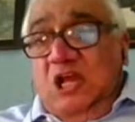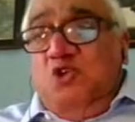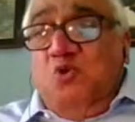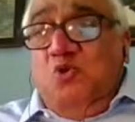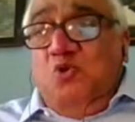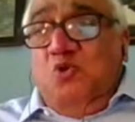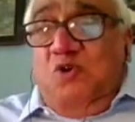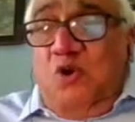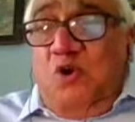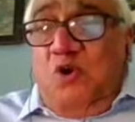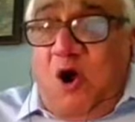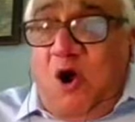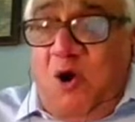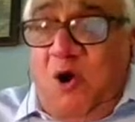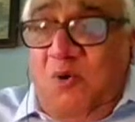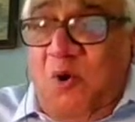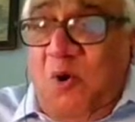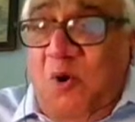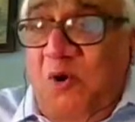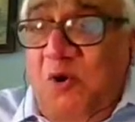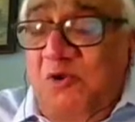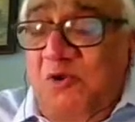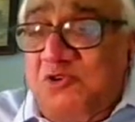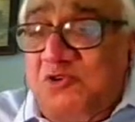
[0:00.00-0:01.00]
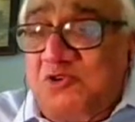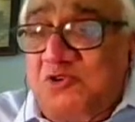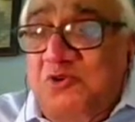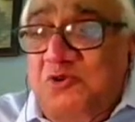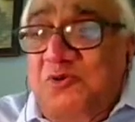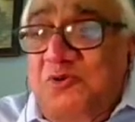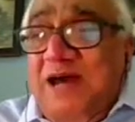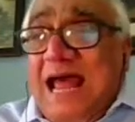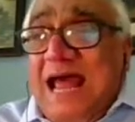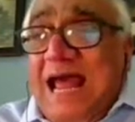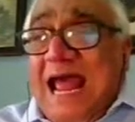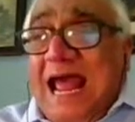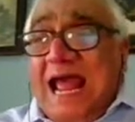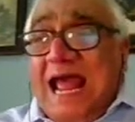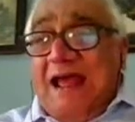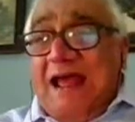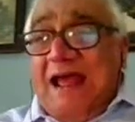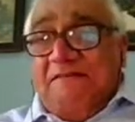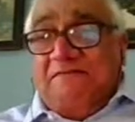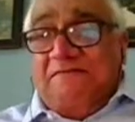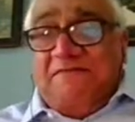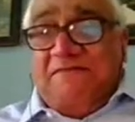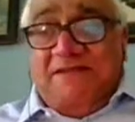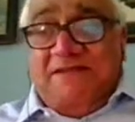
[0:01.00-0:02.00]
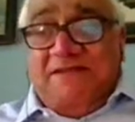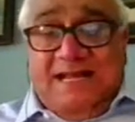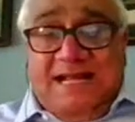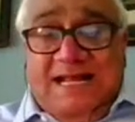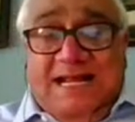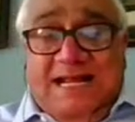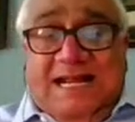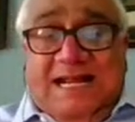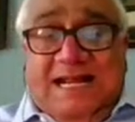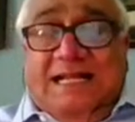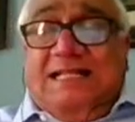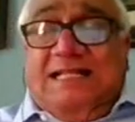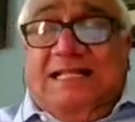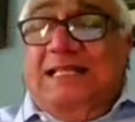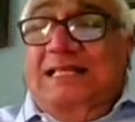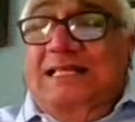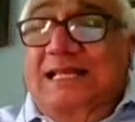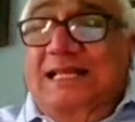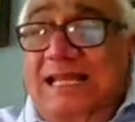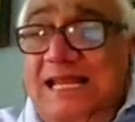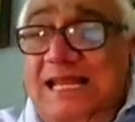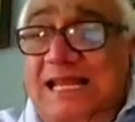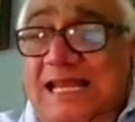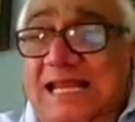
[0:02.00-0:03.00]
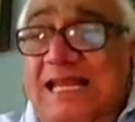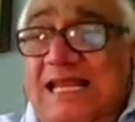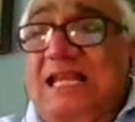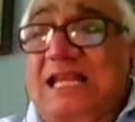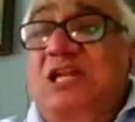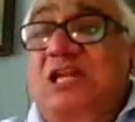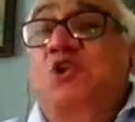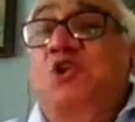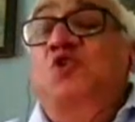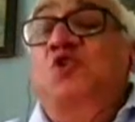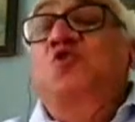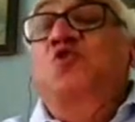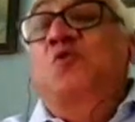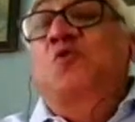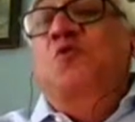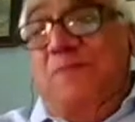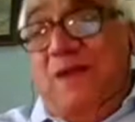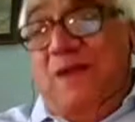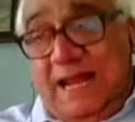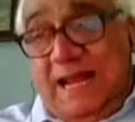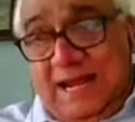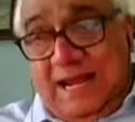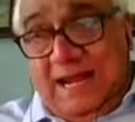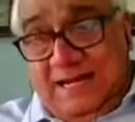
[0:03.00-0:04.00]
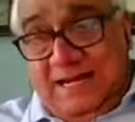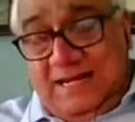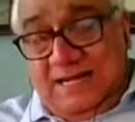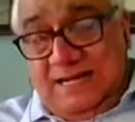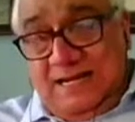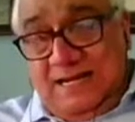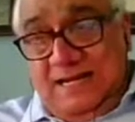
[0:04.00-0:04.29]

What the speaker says: You now also have three new players.